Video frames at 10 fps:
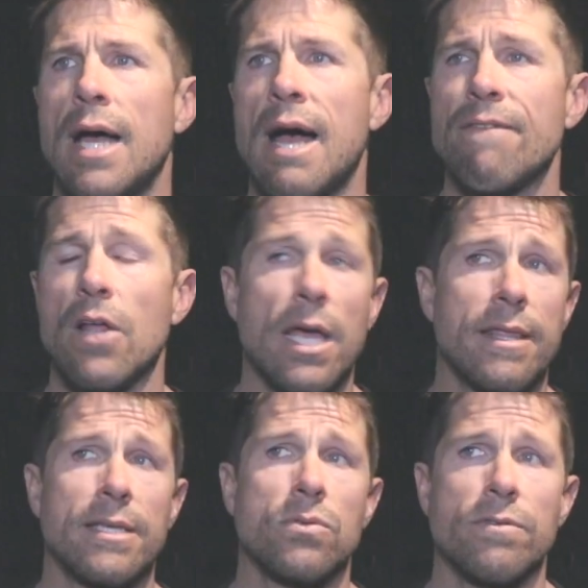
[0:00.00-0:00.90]
I felt like
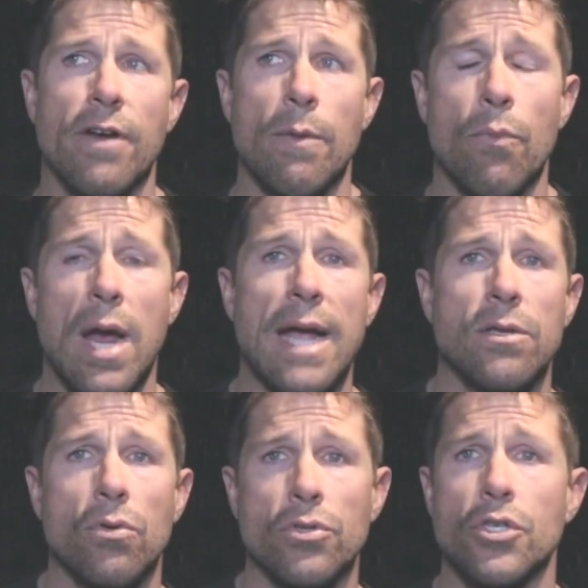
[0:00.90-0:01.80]
this was a very
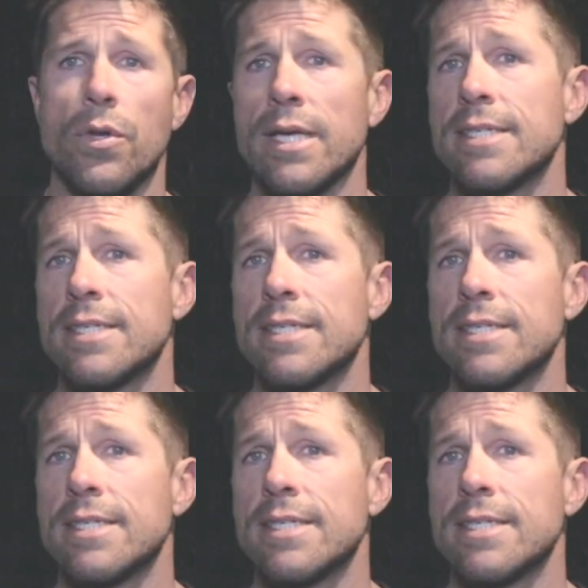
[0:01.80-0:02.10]
practical shooting